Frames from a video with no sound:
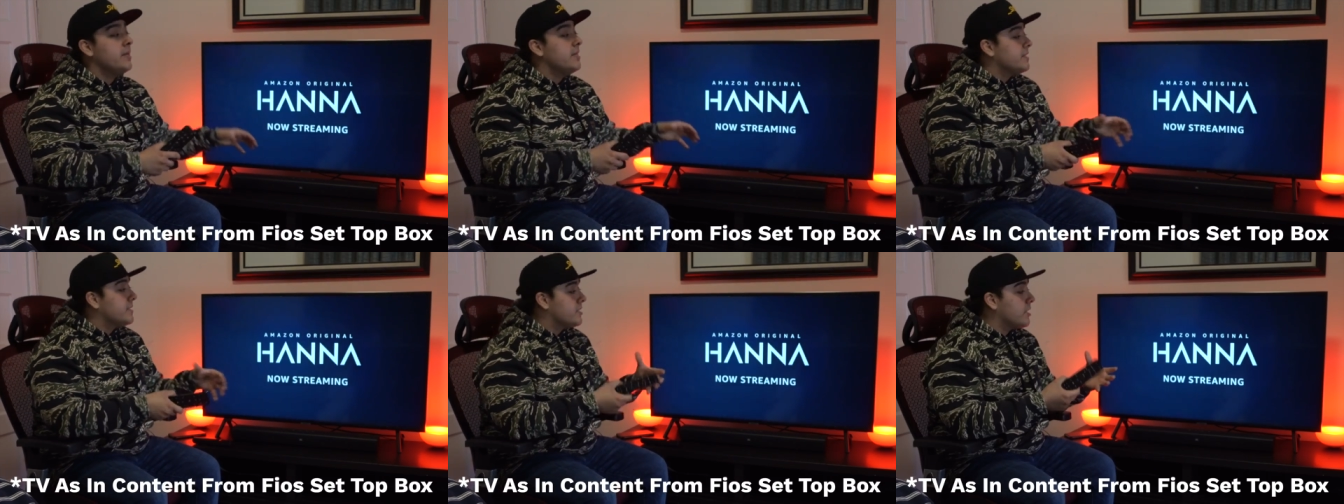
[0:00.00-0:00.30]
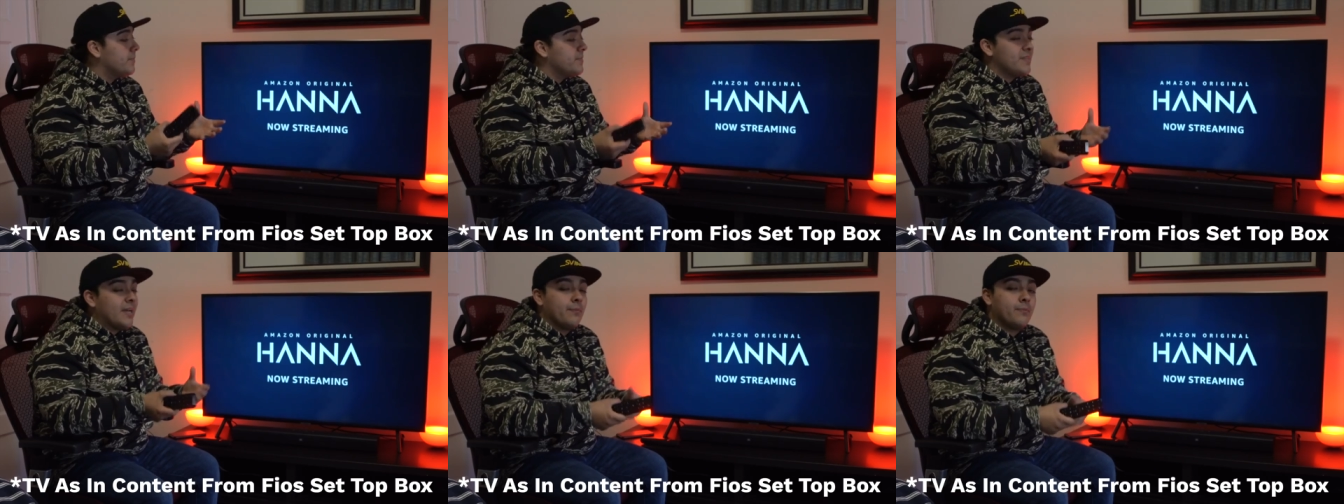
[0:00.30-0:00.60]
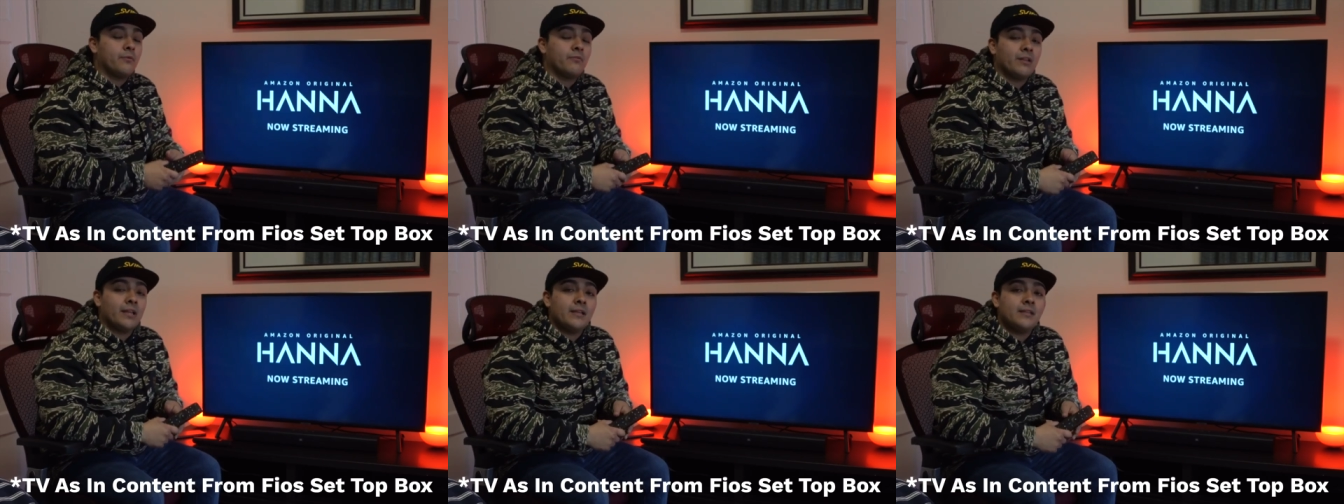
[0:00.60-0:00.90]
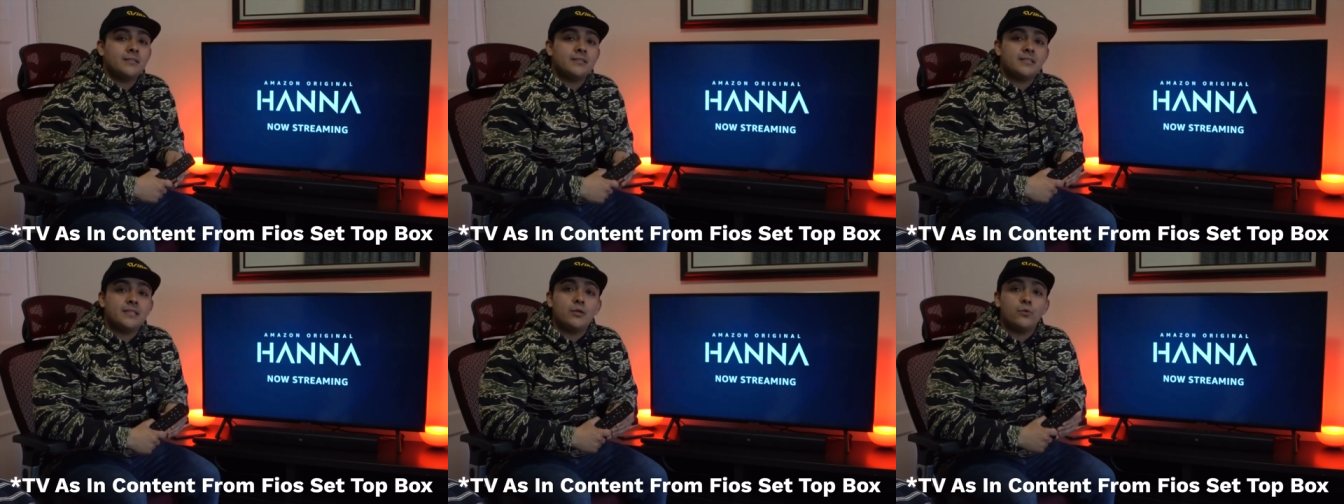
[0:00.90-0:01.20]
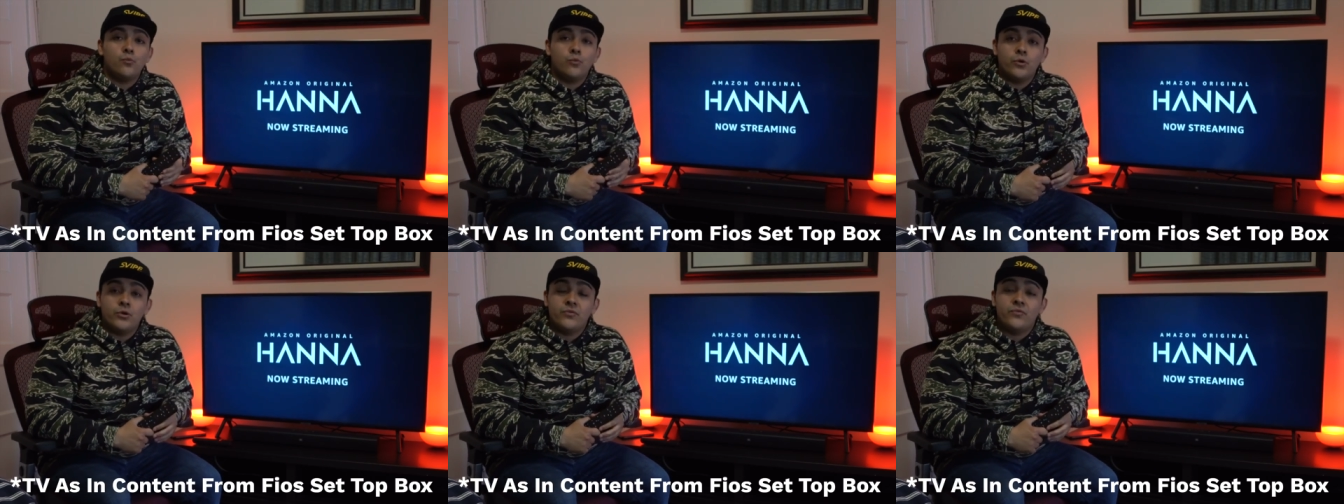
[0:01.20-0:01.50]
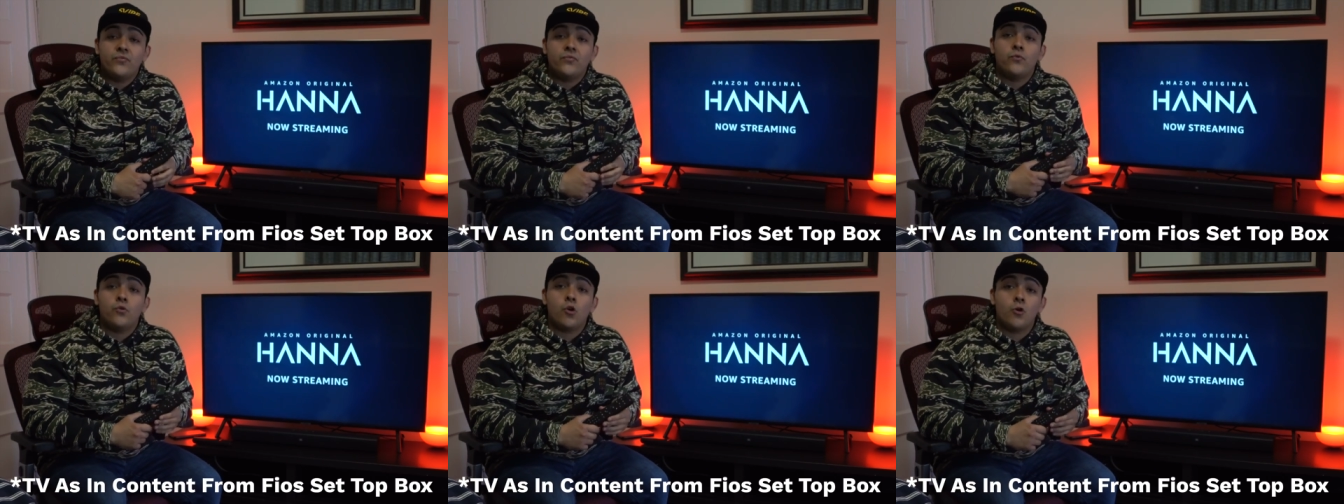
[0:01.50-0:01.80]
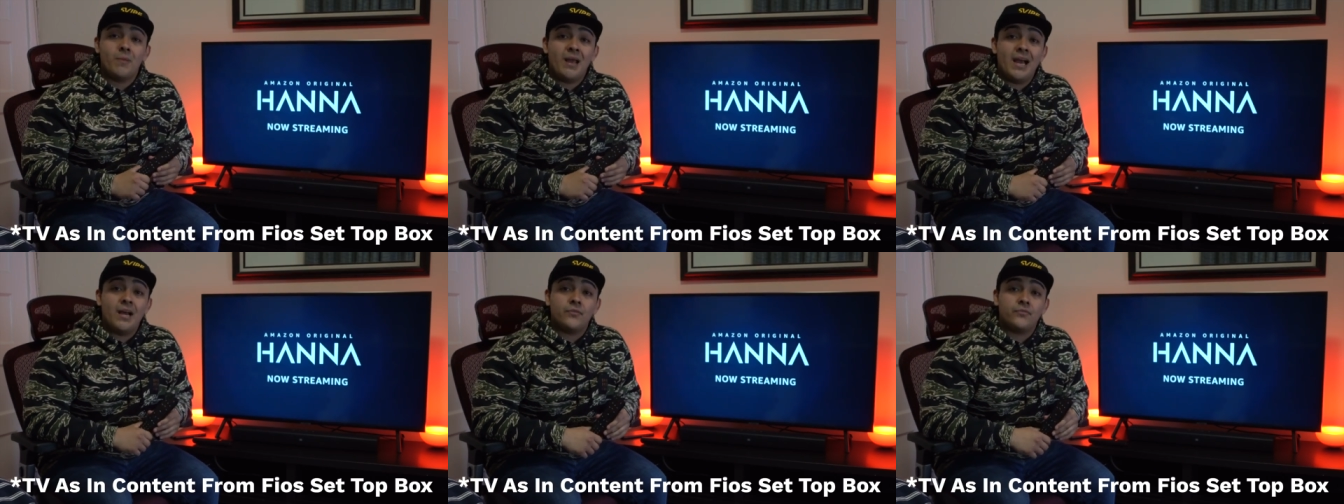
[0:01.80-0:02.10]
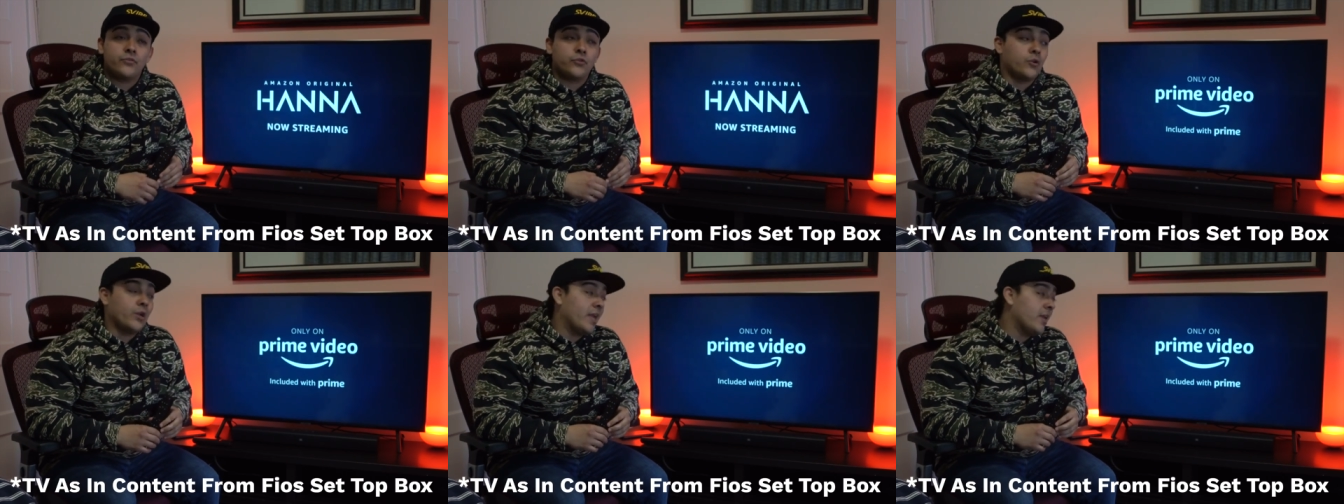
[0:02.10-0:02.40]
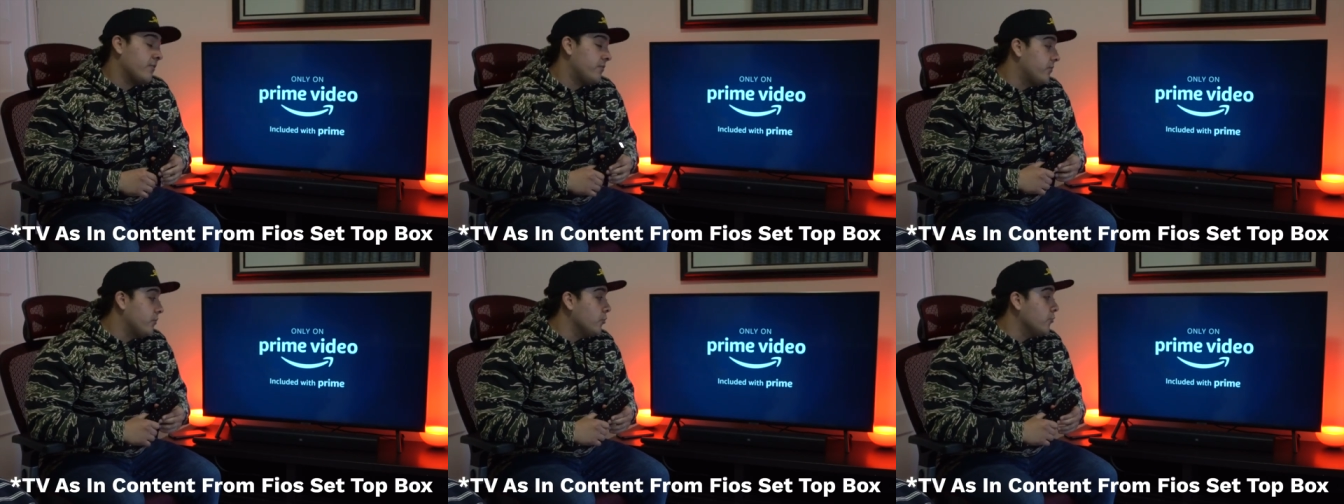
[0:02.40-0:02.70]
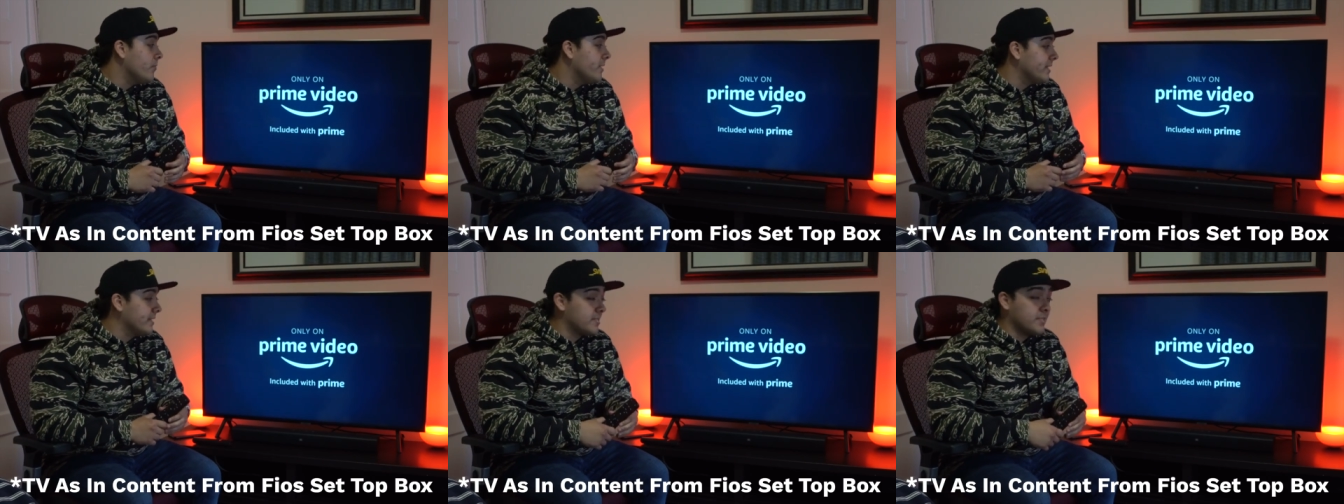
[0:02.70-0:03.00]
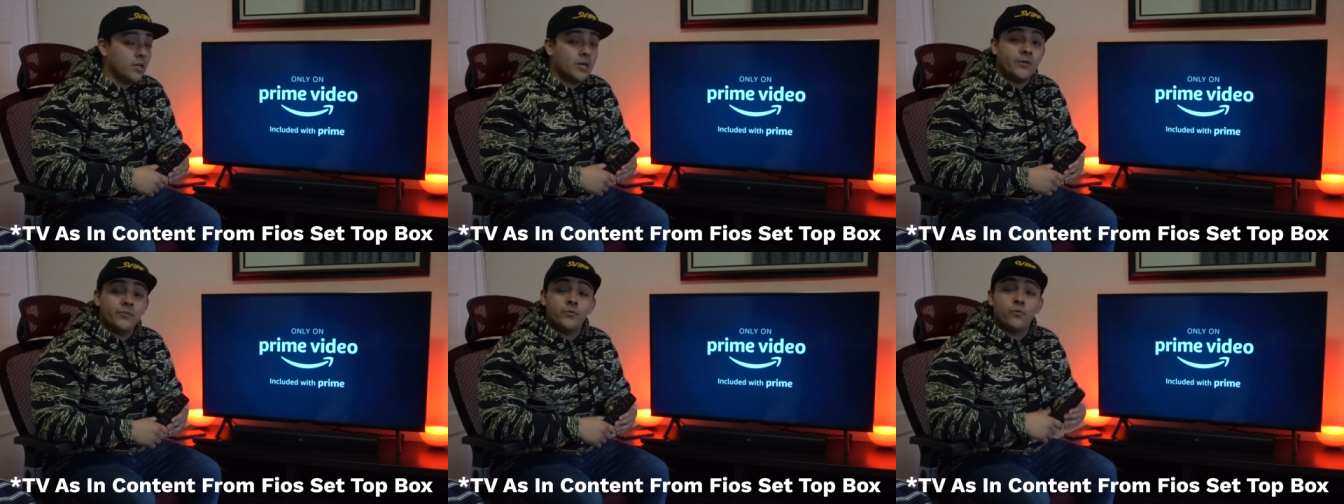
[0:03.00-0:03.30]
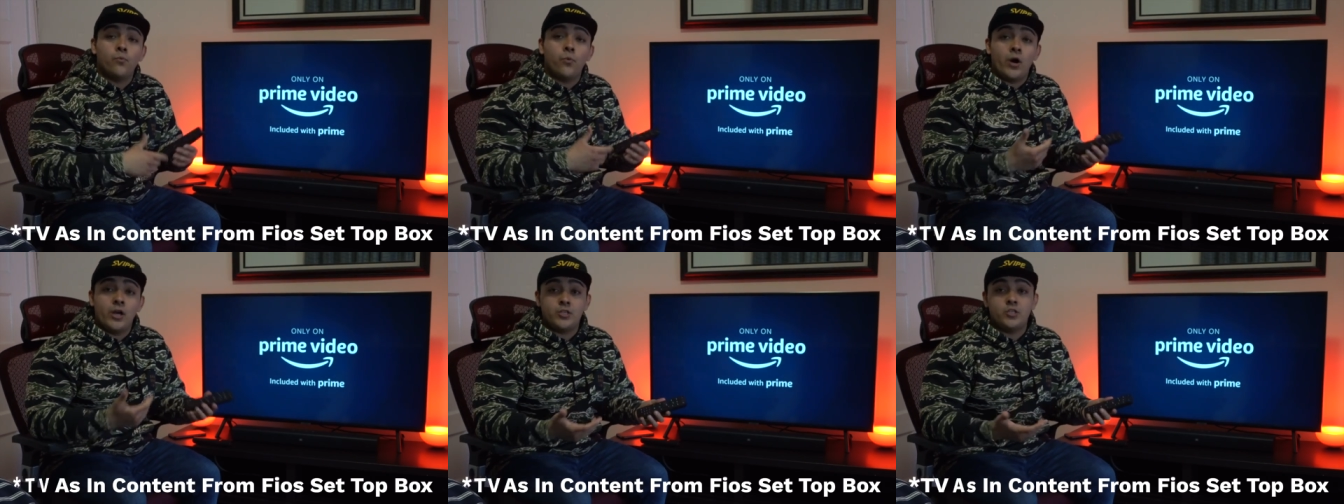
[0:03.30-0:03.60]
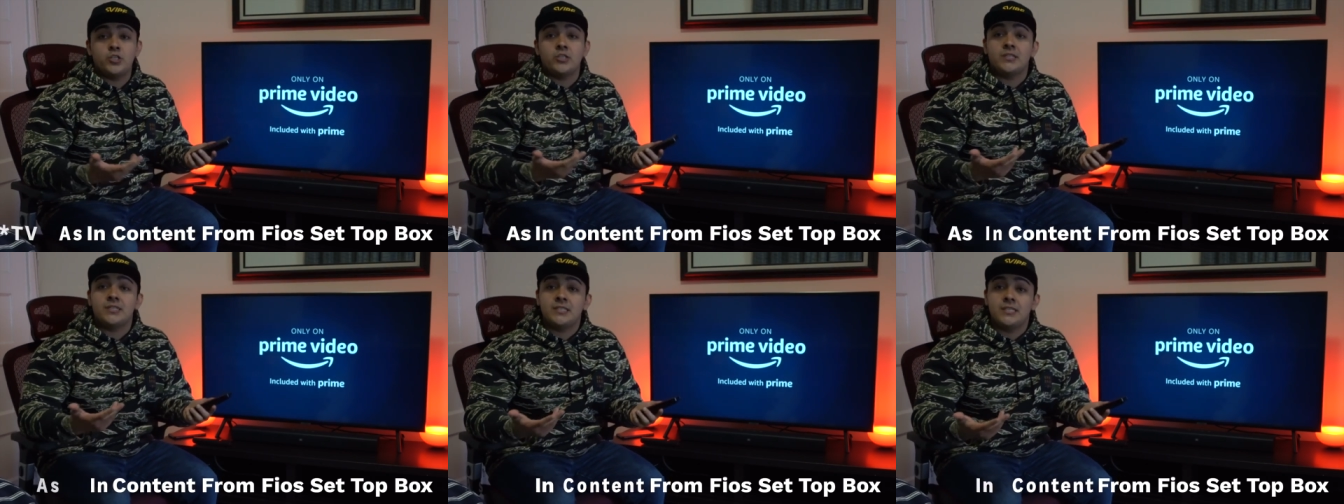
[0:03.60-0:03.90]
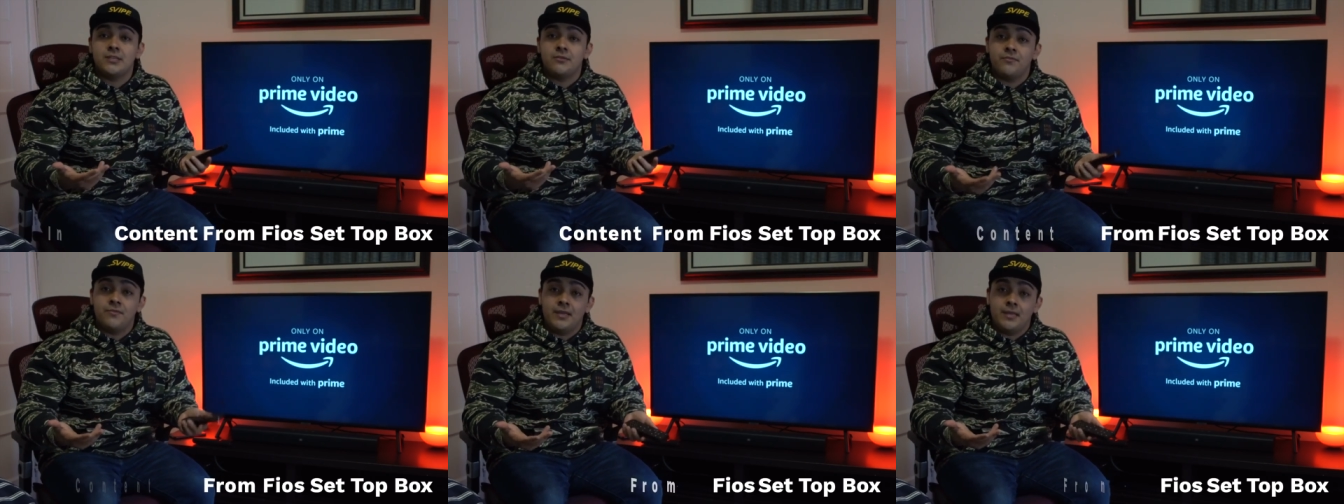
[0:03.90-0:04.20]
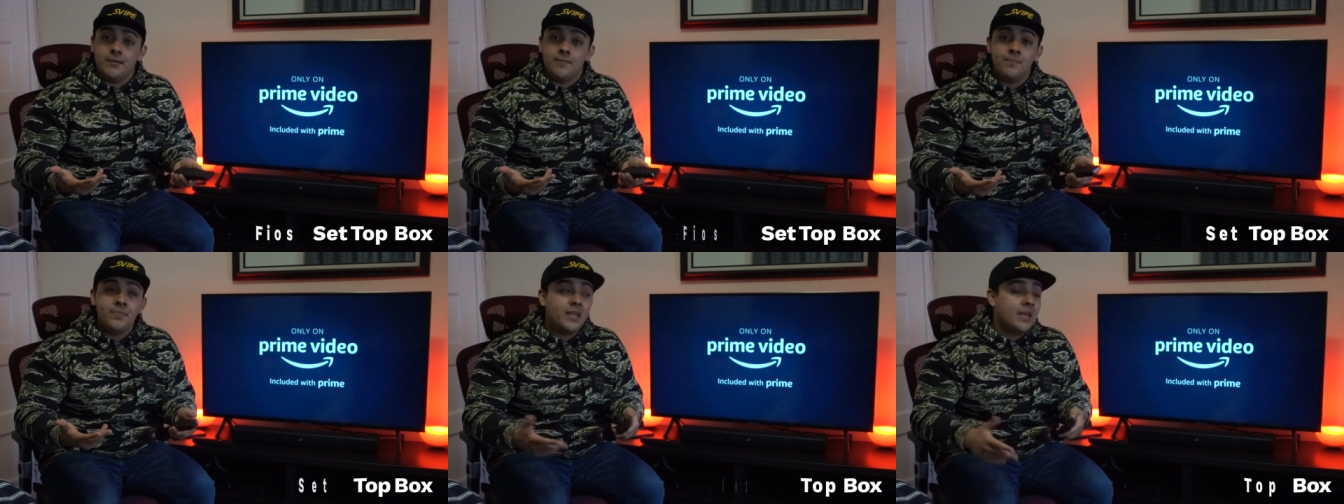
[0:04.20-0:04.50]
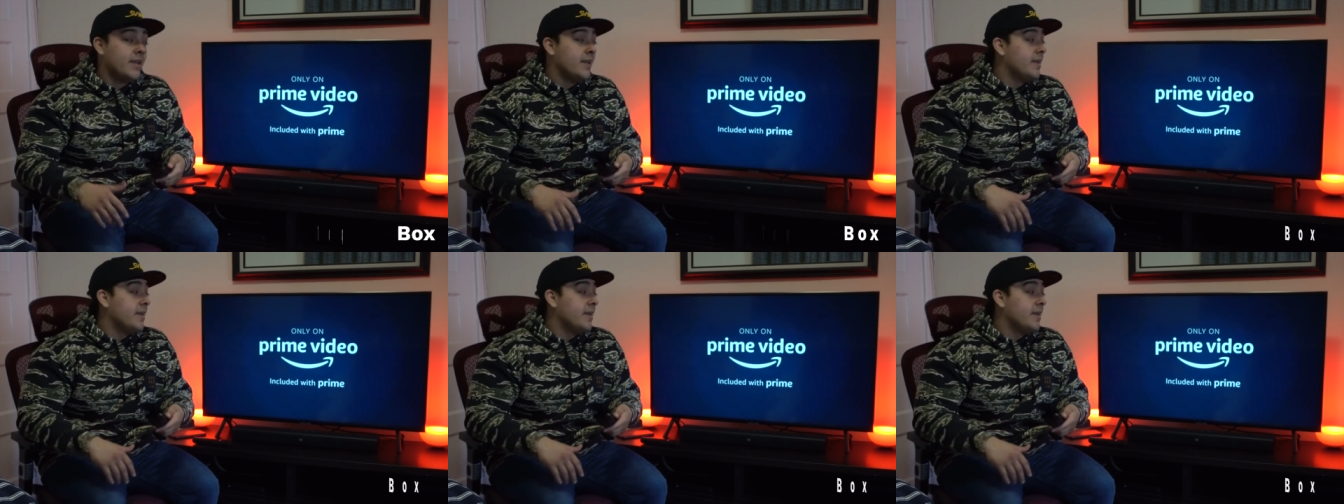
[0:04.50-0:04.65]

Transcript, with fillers: some type of latency would form after a few minutes of watching TV.